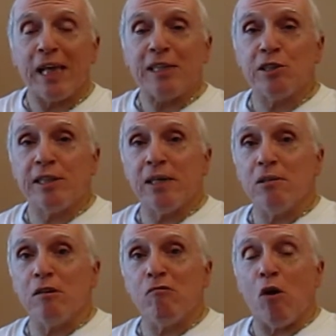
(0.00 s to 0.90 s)
they
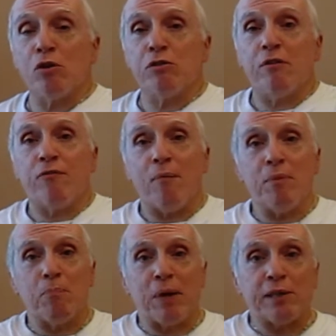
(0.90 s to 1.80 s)
steal the rosary from
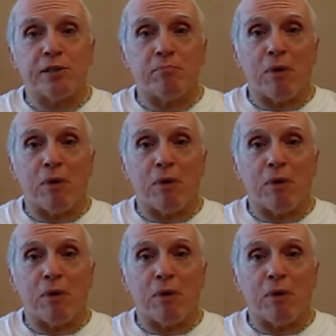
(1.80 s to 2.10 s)
the Blessed